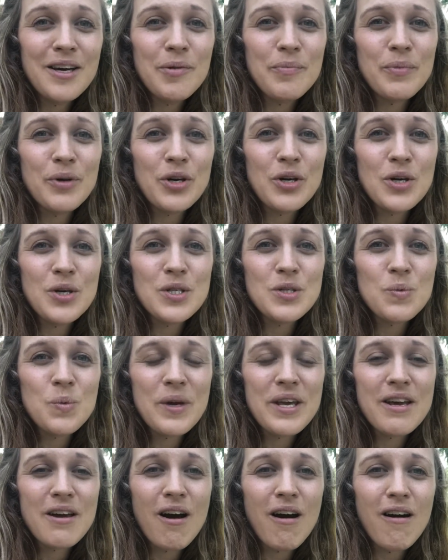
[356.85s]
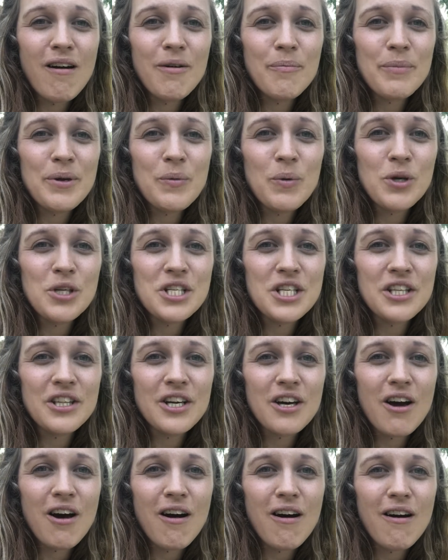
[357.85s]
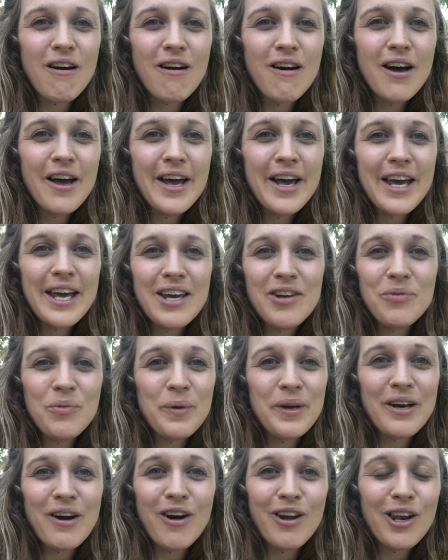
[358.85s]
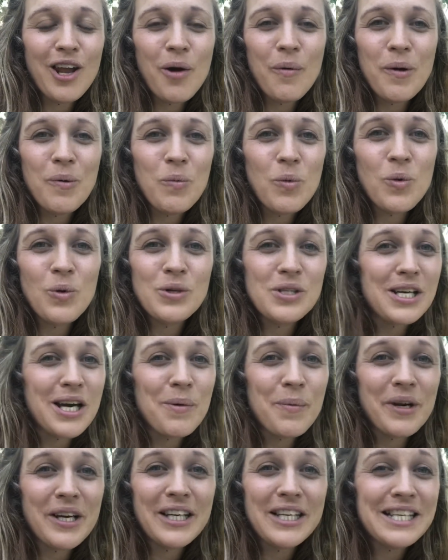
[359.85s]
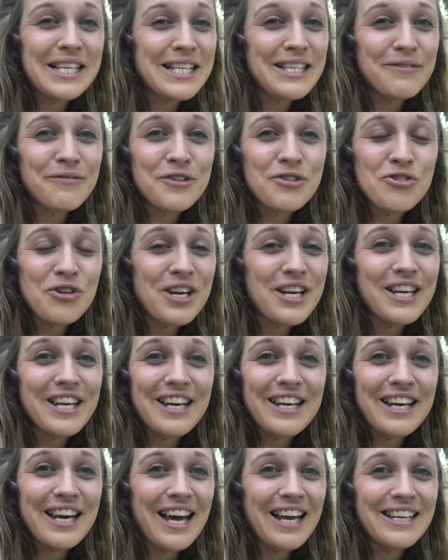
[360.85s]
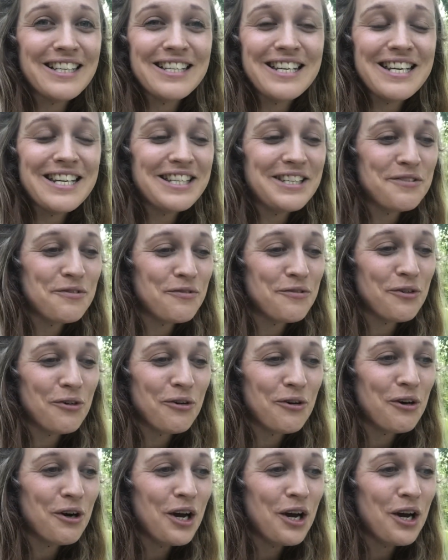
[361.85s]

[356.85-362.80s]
because we can't be washing the car if we are low on water and we're going to need it for drinking and need it for